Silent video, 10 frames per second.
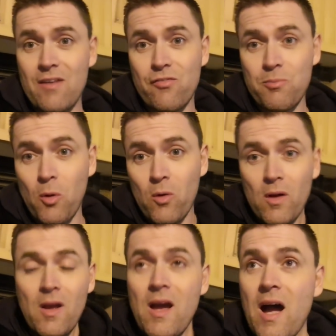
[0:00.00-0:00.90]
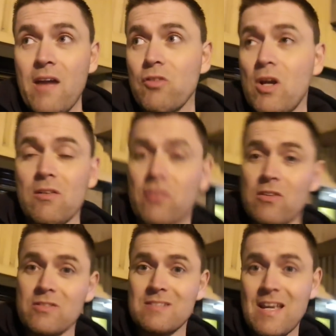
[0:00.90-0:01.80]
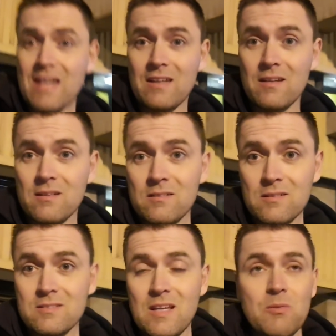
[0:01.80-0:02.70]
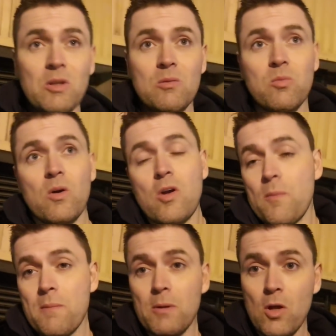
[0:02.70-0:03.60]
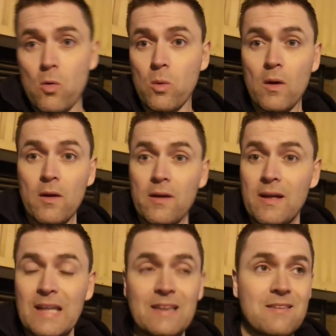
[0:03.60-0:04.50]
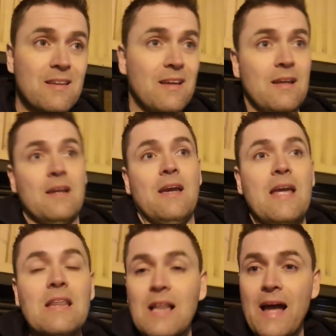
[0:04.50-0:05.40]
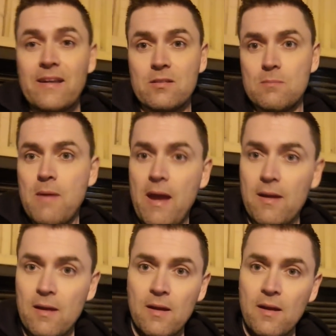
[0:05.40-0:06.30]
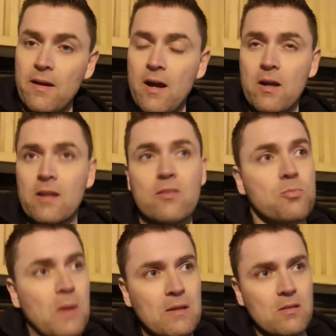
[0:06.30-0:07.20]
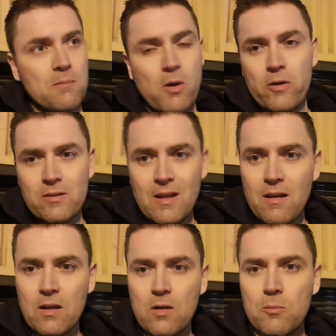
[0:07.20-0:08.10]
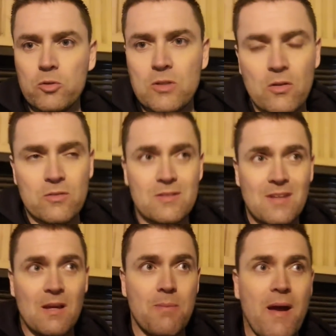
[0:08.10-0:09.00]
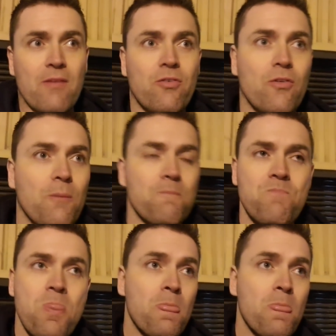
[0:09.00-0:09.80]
half. But I haven't got anything else to say. Say what you want, comment below and enlighten me. I'm going to speak to the boys here. I ain't got much else to say apart from